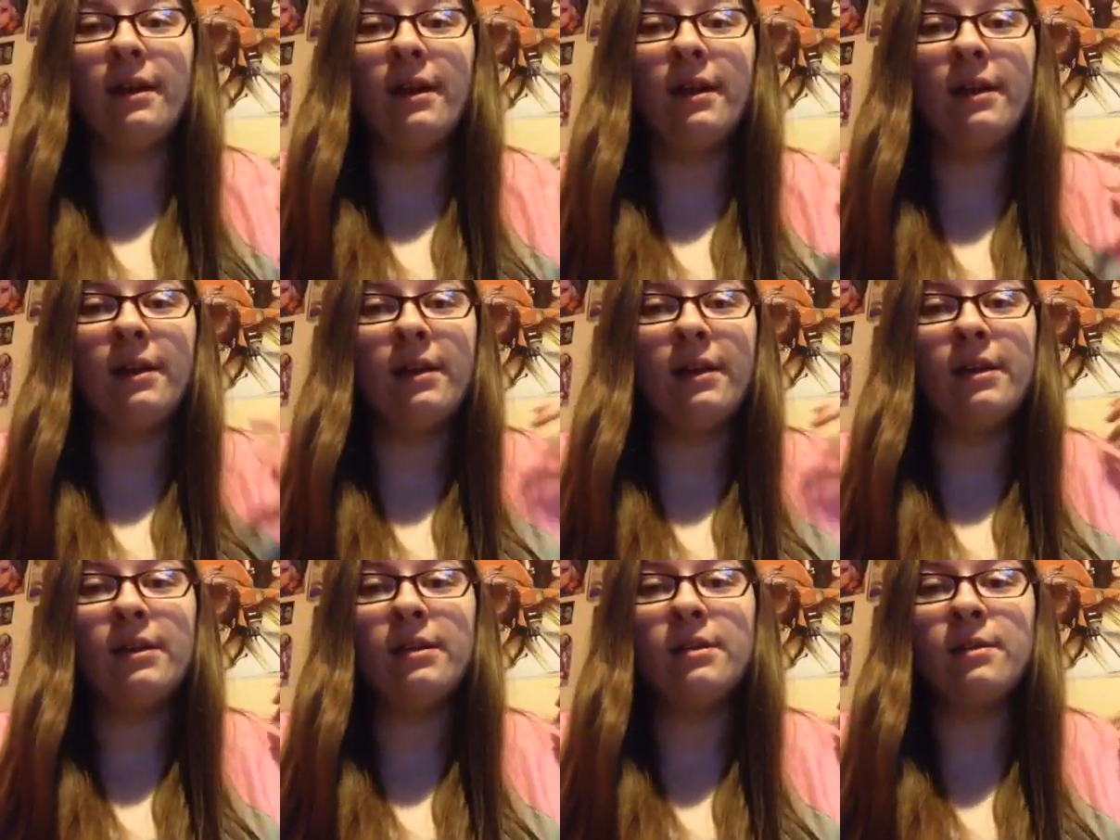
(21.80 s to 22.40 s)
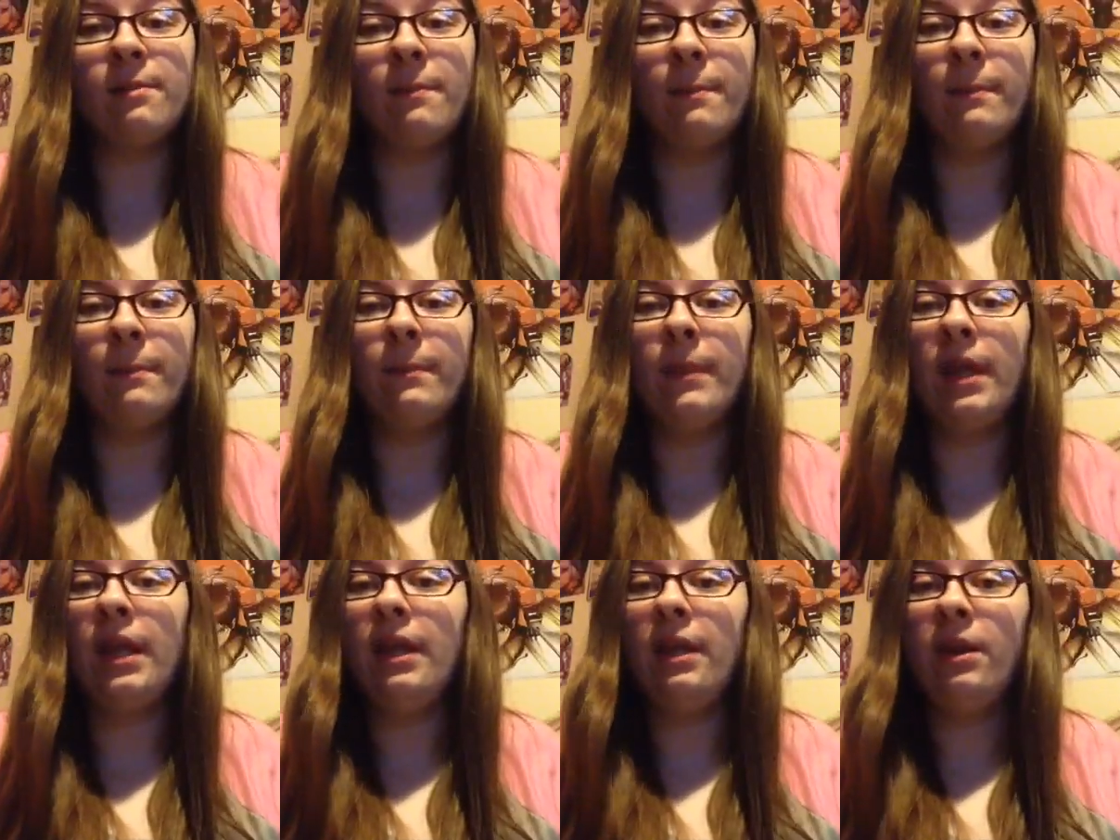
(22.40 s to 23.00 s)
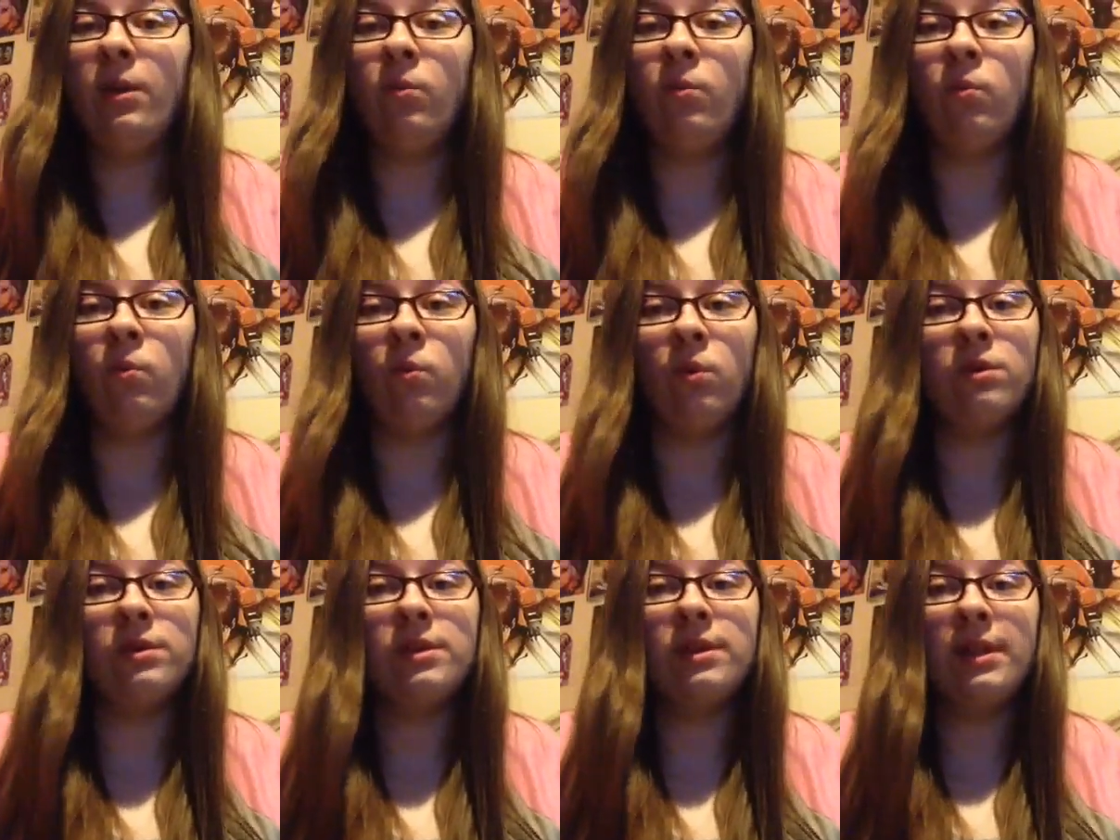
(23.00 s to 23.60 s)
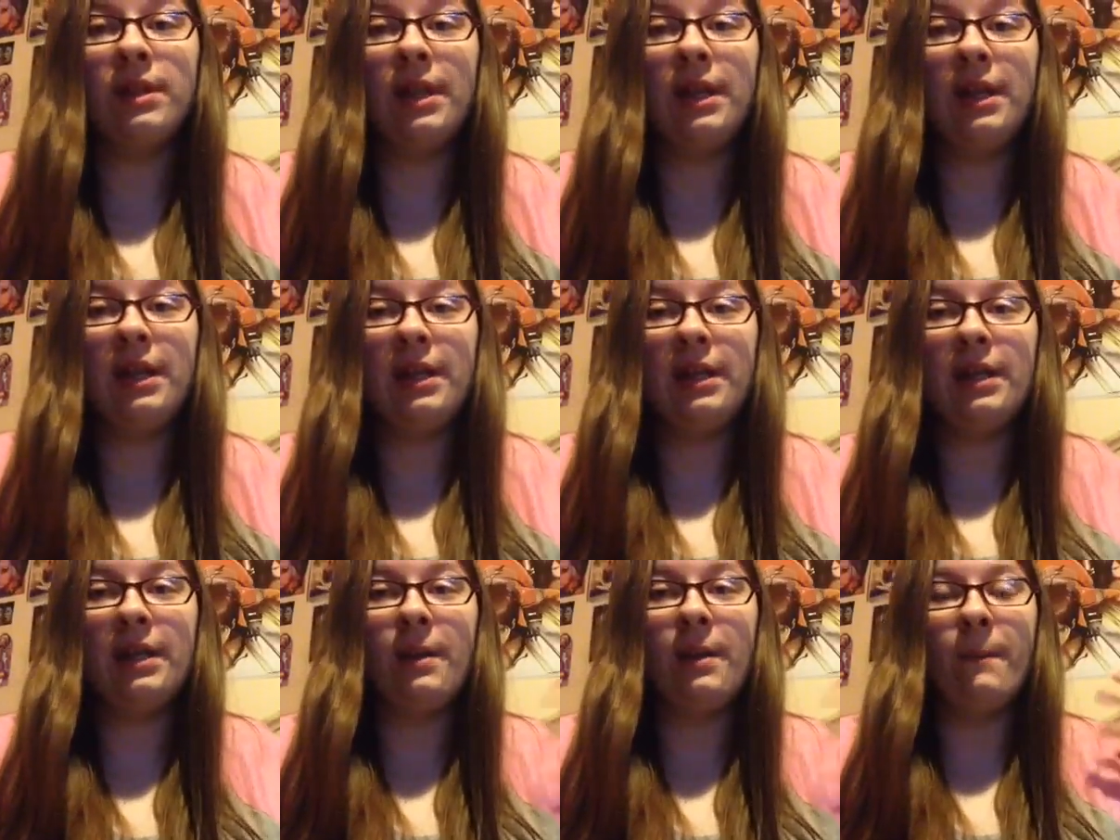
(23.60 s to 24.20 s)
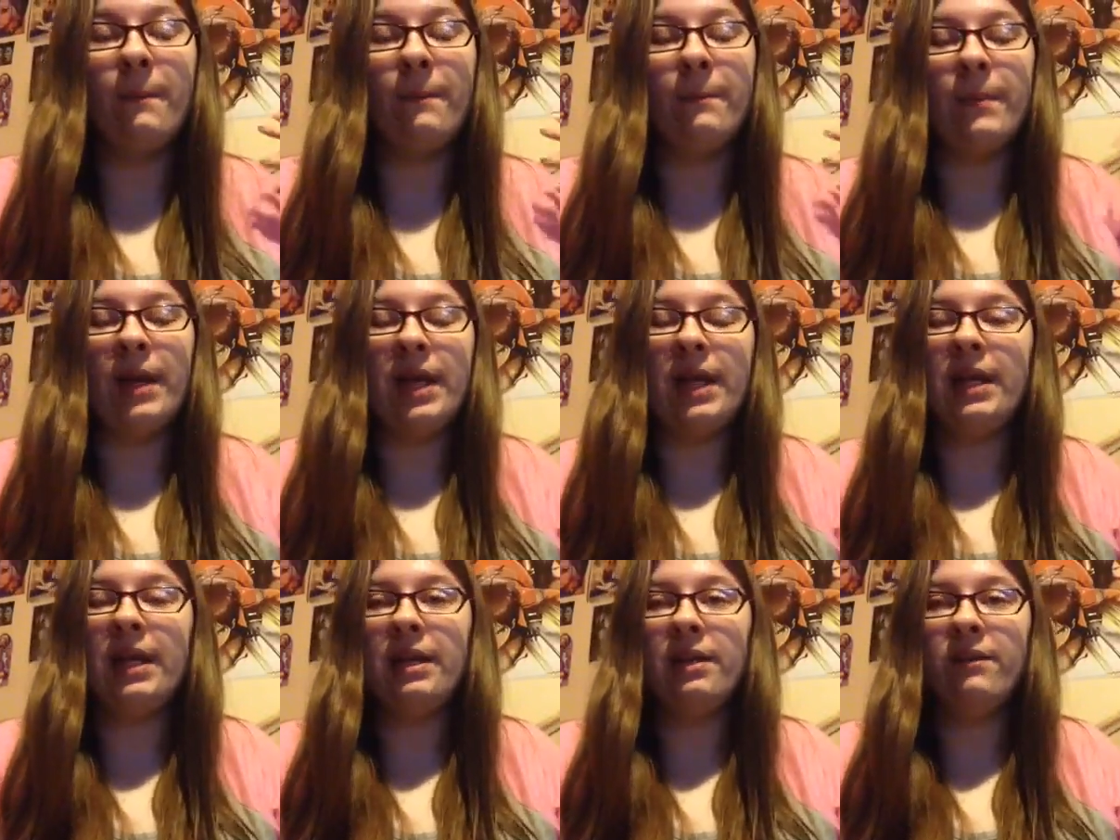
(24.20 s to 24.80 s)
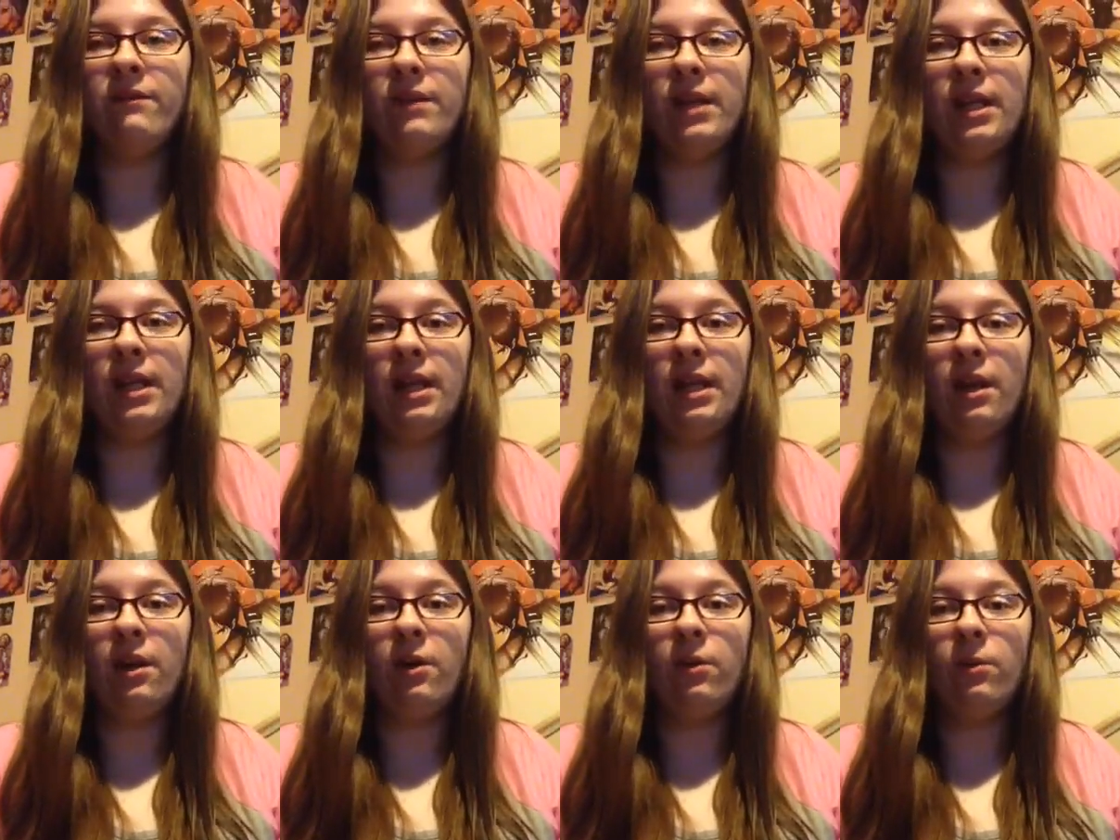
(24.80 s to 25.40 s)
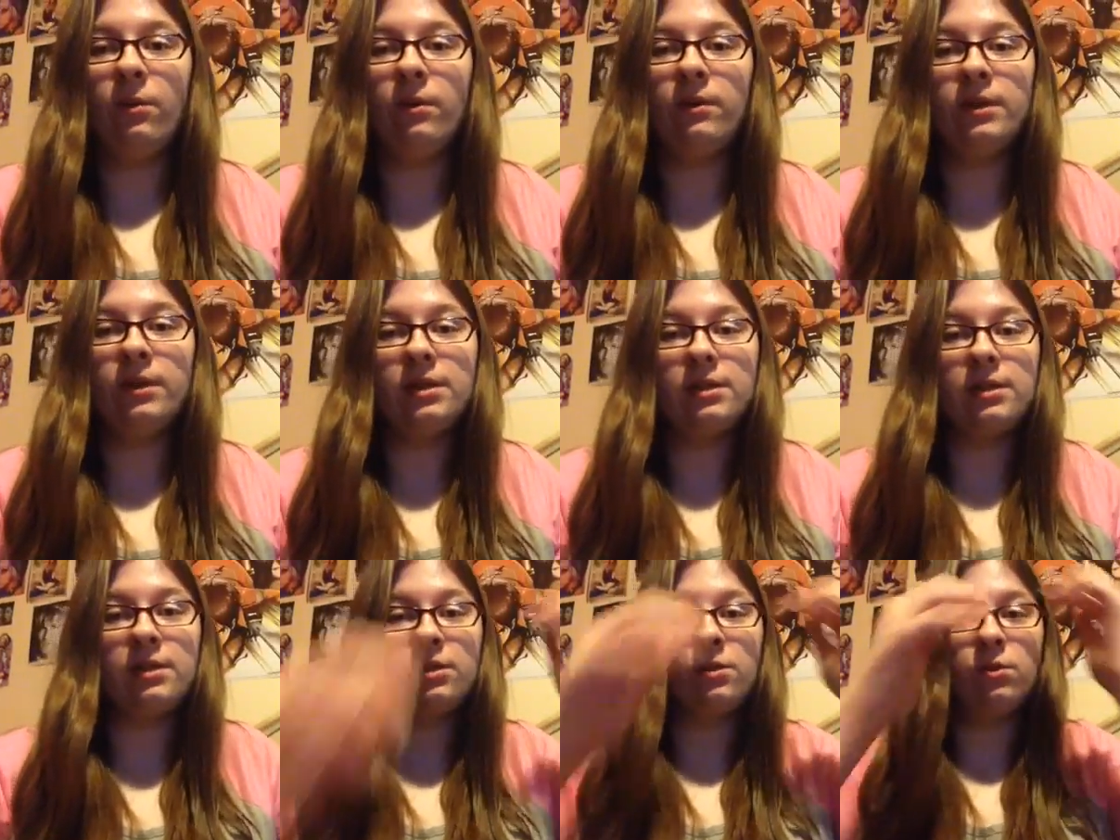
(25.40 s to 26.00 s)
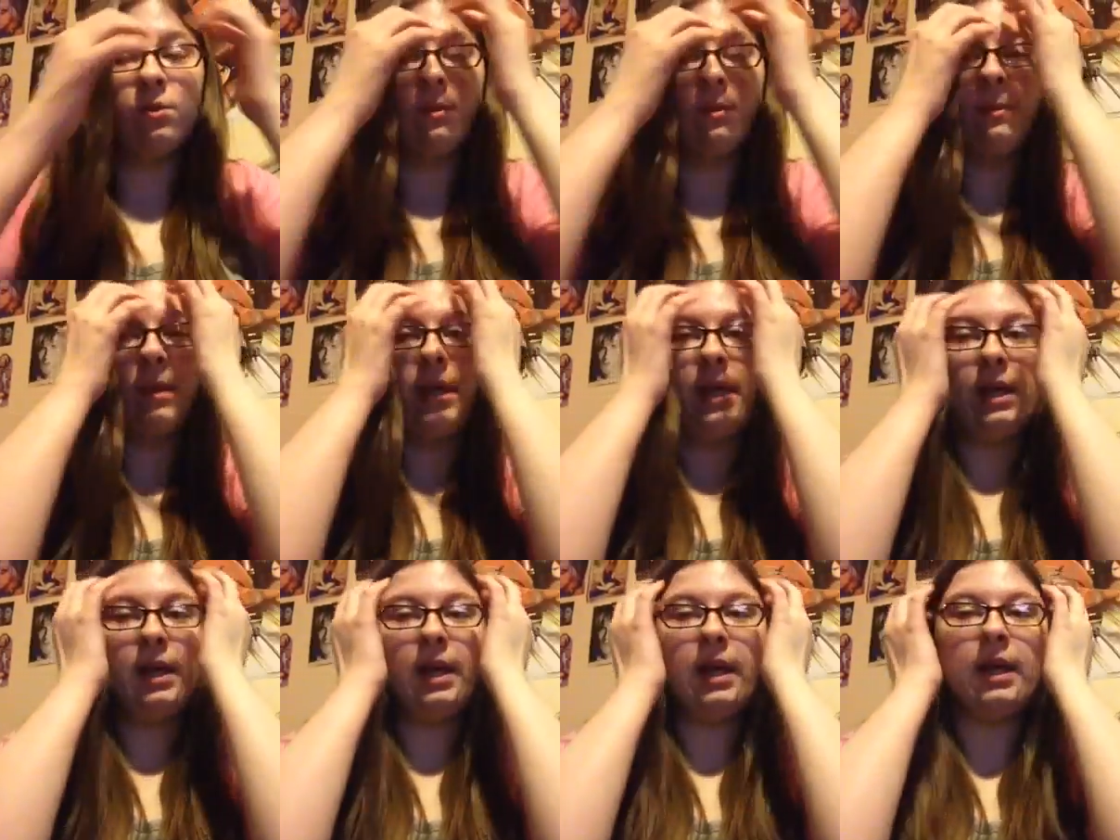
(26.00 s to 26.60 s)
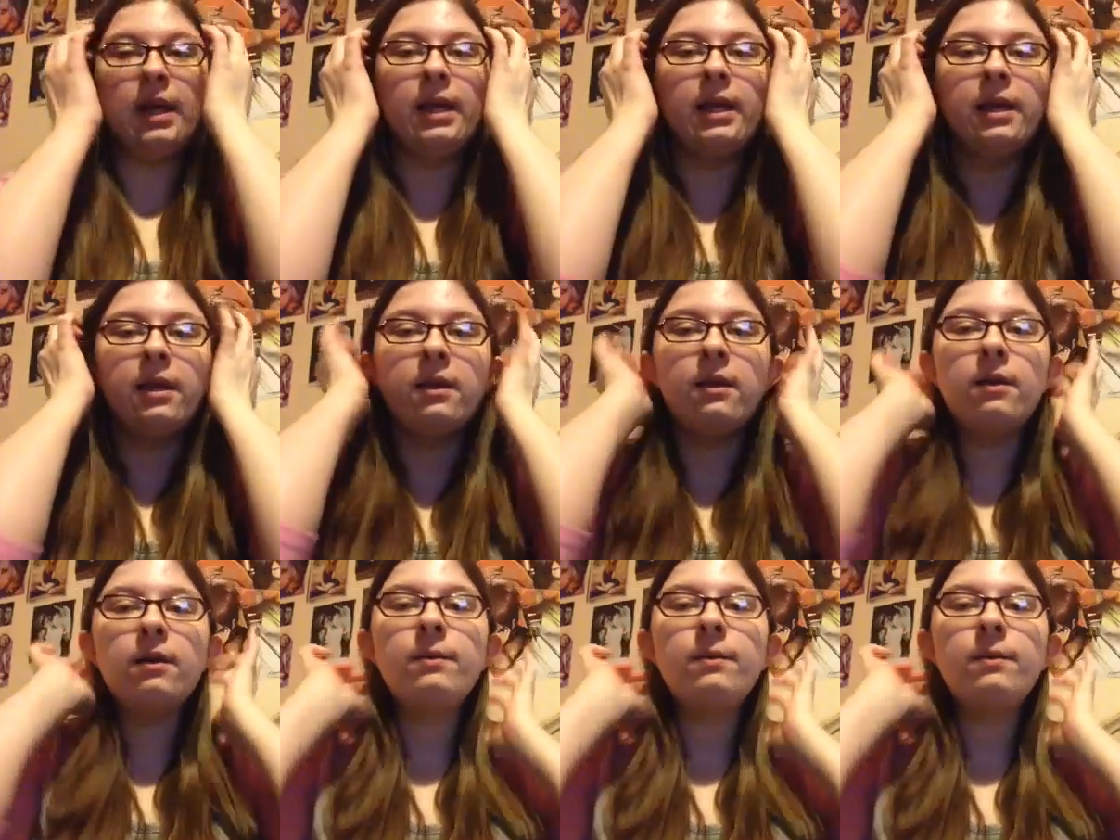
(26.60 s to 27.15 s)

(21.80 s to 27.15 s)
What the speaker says: it is me once again making a video. This is going to be a